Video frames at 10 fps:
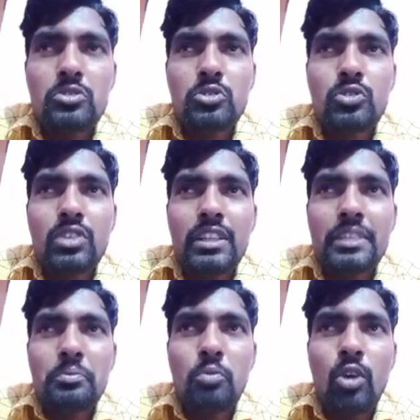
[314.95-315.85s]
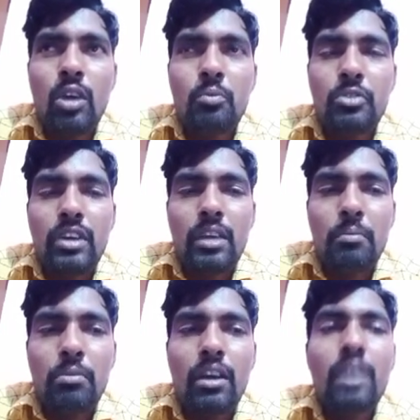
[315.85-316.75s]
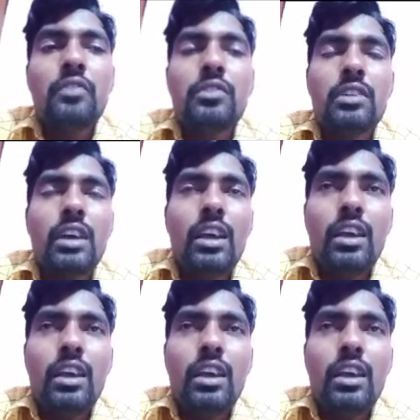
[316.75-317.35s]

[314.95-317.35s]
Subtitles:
nuclear bomb type of